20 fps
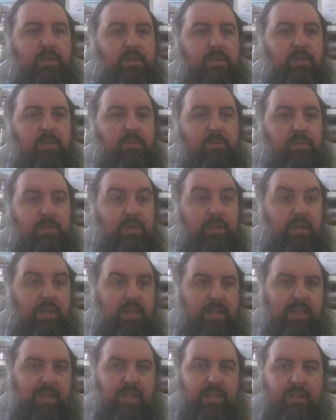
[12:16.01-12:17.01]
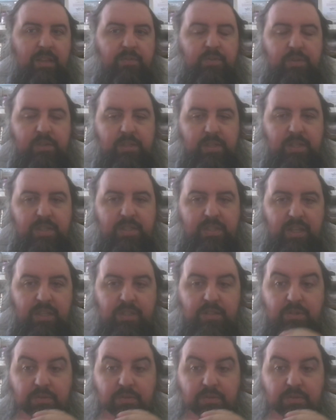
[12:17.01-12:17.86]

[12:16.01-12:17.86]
So they had that for 6 days.